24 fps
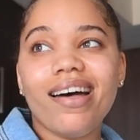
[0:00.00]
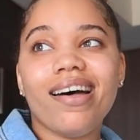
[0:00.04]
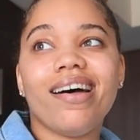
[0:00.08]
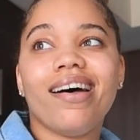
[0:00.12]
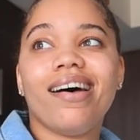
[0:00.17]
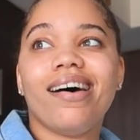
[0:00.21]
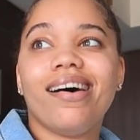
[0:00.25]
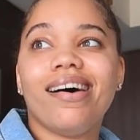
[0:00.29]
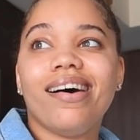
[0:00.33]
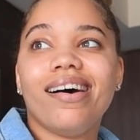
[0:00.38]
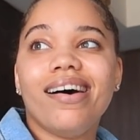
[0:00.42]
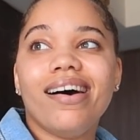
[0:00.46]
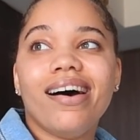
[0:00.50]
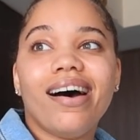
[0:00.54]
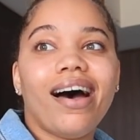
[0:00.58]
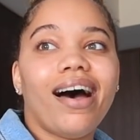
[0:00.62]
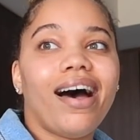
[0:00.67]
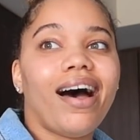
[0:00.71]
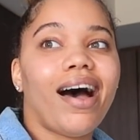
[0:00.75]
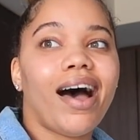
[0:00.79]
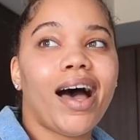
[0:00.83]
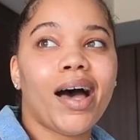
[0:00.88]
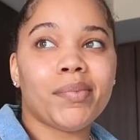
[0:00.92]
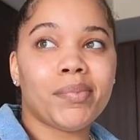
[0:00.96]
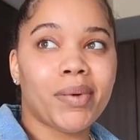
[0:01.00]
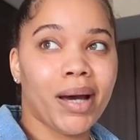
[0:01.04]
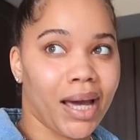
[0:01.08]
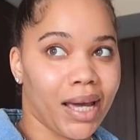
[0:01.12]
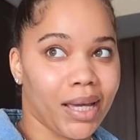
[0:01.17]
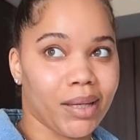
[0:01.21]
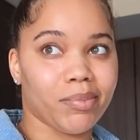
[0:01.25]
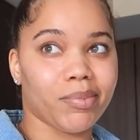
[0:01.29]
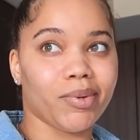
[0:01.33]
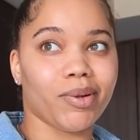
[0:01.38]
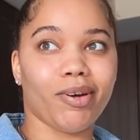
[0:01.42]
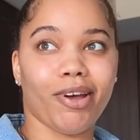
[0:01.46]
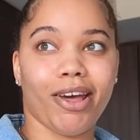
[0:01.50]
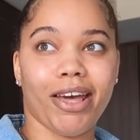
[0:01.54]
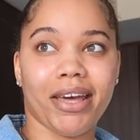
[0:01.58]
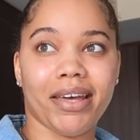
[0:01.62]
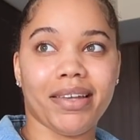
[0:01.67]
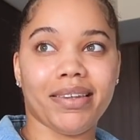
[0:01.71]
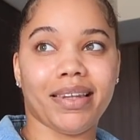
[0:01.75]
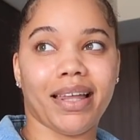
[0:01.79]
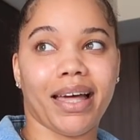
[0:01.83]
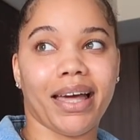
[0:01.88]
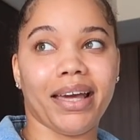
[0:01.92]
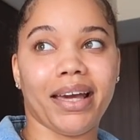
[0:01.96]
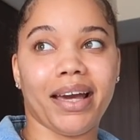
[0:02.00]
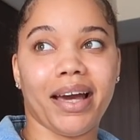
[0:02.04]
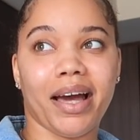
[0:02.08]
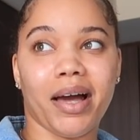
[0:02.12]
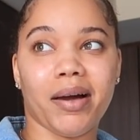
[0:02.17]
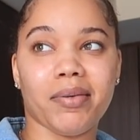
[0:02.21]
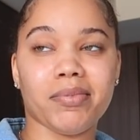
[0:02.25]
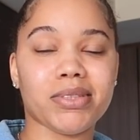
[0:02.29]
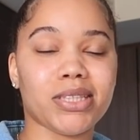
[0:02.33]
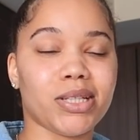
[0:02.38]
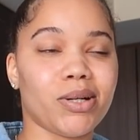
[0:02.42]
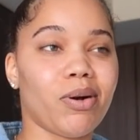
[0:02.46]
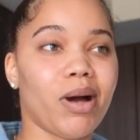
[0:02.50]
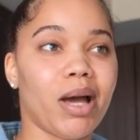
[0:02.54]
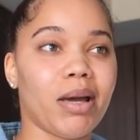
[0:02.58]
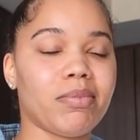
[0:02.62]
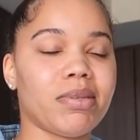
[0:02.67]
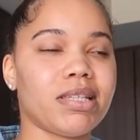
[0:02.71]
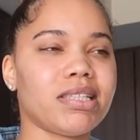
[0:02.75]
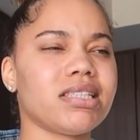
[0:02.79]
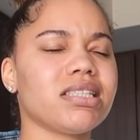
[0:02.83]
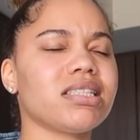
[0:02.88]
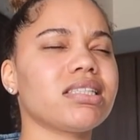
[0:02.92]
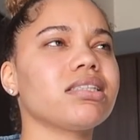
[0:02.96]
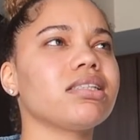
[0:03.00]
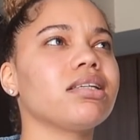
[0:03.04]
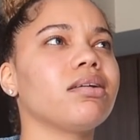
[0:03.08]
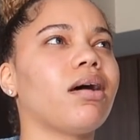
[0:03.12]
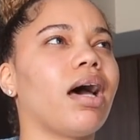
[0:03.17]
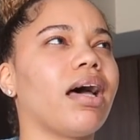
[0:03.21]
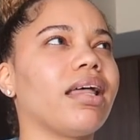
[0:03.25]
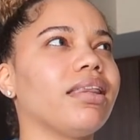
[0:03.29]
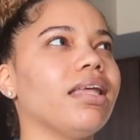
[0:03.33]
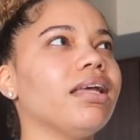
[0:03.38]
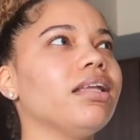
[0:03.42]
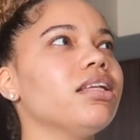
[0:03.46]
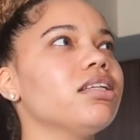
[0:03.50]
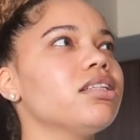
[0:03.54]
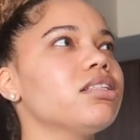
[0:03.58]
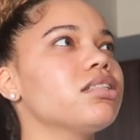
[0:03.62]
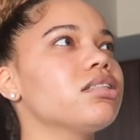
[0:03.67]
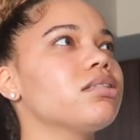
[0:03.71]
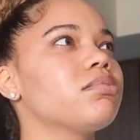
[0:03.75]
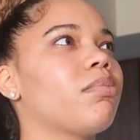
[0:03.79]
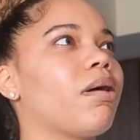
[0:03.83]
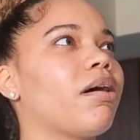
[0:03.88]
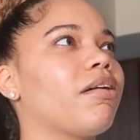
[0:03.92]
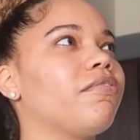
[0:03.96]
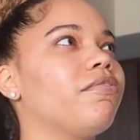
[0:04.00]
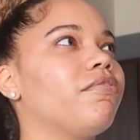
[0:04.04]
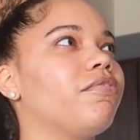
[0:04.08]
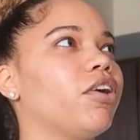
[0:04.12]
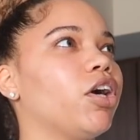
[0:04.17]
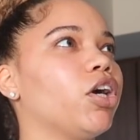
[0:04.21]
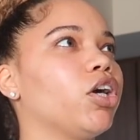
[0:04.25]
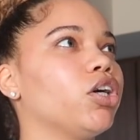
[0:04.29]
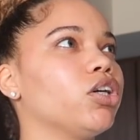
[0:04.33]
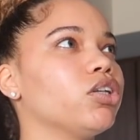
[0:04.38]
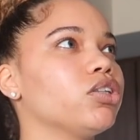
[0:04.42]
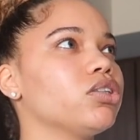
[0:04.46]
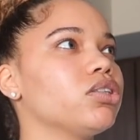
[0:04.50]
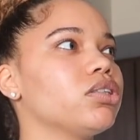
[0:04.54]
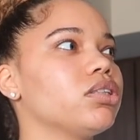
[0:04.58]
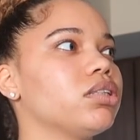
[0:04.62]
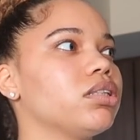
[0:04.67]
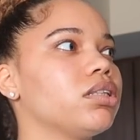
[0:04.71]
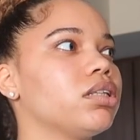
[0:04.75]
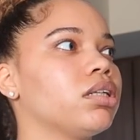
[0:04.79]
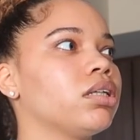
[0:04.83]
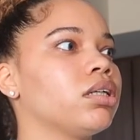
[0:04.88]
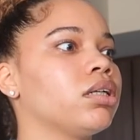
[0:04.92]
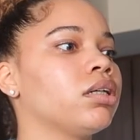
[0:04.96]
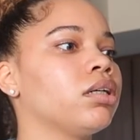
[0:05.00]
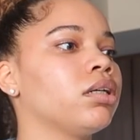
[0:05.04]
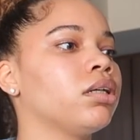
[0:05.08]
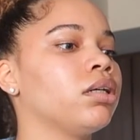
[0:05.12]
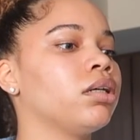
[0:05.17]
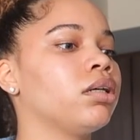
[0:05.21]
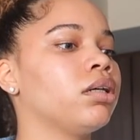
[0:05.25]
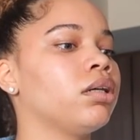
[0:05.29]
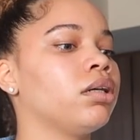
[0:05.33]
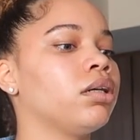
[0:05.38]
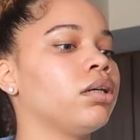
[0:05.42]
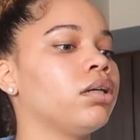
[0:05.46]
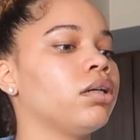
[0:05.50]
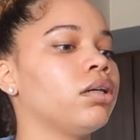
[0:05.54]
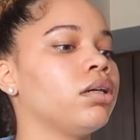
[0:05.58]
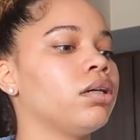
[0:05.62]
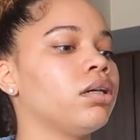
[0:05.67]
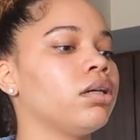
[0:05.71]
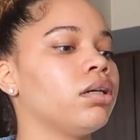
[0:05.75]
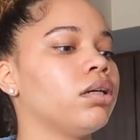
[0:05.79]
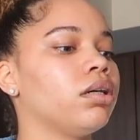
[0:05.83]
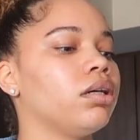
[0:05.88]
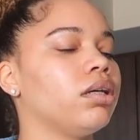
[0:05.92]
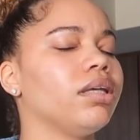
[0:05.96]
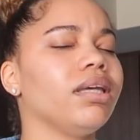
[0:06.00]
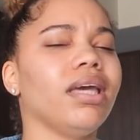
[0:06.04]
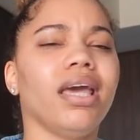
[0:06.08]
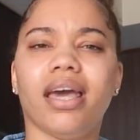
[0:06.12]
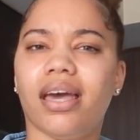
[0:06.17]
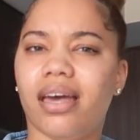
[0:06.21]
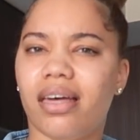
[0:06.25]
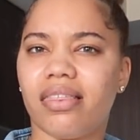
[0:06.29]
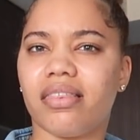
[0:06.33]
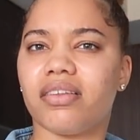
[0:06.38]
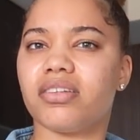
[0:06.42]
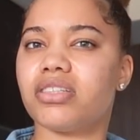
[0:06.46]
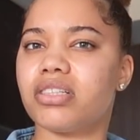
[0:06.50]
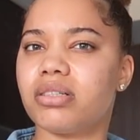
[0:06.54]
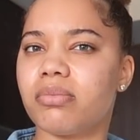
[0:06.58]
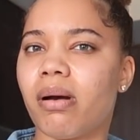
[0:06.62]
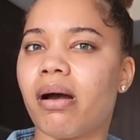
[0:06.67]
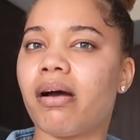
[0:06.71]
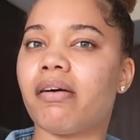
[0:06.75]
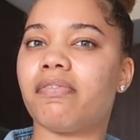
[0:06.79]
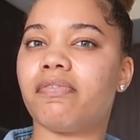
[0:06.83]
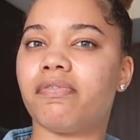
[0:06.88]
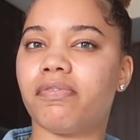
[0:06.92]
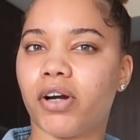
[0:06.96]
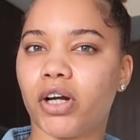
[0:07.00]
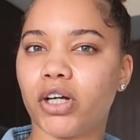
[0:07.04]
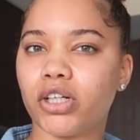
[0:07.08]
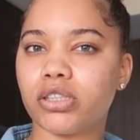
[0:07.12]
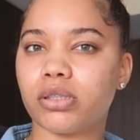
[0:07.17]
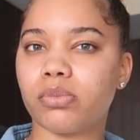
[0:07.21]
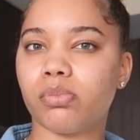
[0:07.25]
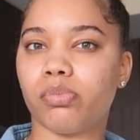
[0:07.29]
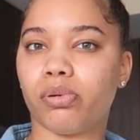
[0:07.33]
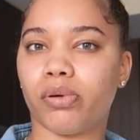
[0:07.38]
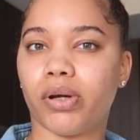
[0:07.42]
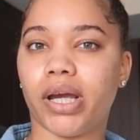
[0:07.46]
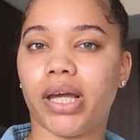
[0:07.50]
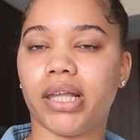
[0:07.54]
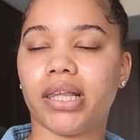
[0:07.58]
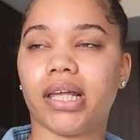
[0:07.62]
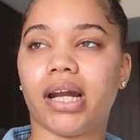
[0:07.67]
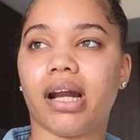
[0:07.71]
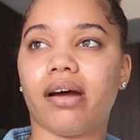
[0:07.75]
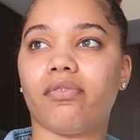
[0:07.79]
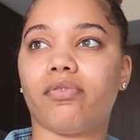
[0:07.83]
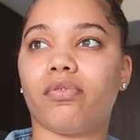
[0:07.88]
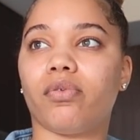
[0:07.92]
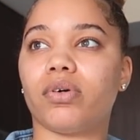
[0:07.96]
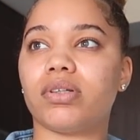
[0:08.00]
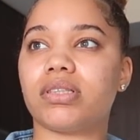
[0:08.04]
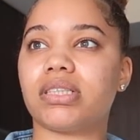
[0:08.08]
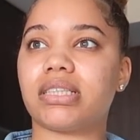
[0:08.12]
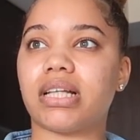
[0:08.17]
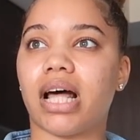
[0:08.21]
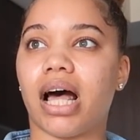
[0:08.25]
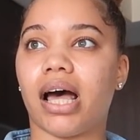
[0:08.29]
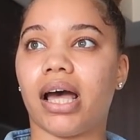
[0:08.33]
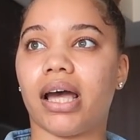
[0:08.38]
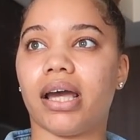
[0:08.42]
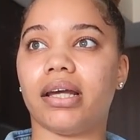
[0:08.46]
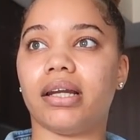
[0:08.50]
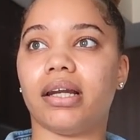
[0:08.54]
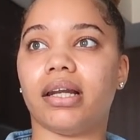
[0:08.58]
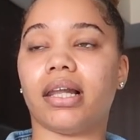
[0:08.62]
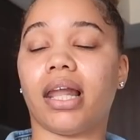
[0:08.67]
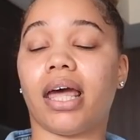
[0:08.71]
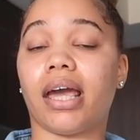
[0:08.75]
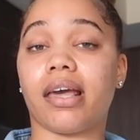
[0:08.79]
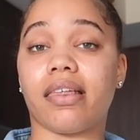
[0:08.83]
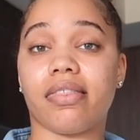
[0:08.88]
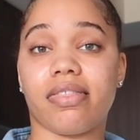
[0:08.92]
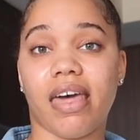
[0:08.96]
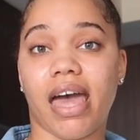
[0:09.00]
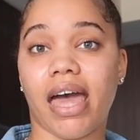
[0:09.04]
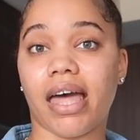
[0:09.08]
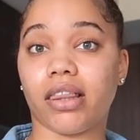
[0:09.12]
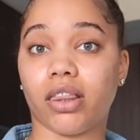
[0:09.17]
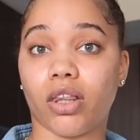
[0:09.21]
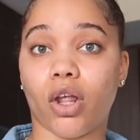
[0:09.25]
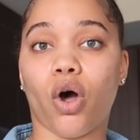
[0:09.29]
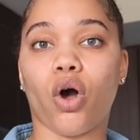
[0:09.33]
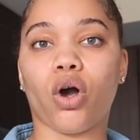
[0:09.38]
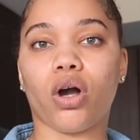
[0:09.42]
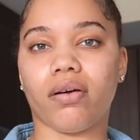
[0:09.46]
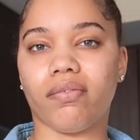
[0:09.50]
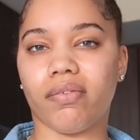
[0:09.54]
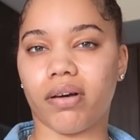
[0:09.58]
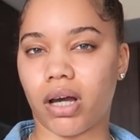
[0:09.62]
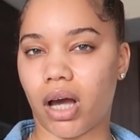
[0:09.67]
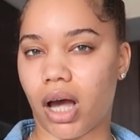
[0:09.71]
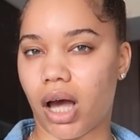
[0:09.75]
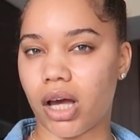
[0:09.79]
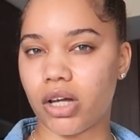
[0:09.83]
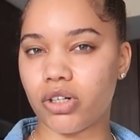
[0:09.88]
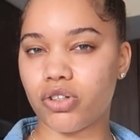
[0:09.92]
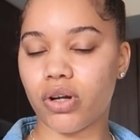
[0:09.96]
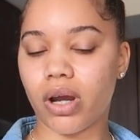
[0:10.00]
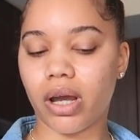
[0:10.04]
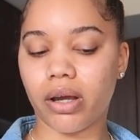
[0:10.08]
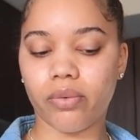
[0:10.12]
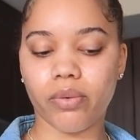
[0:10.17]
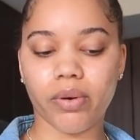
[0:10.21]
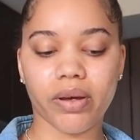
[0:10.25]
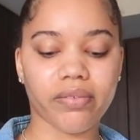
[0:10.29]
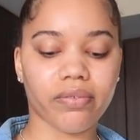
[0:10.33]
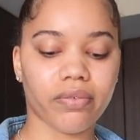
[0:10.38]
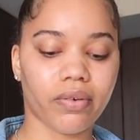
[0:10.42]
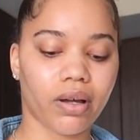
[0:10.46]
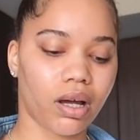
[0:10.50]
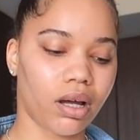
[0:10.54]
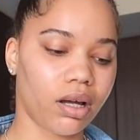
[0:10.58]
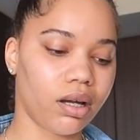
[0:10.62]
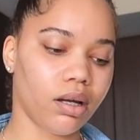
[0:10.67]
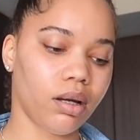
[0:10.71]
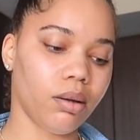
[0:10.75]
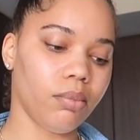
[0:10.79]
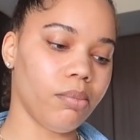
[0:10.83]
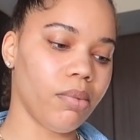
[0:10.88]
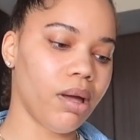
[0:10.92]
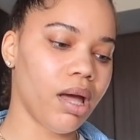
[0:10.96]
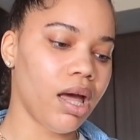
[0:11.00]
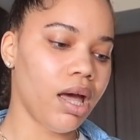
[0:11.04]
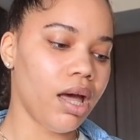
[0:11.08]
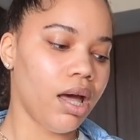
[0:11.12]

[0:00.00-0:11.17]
I'm hyped, okay? Like I'm so hyped. This is, I think this is my first yeah this is my first brand that i've signed like that long of a contract with um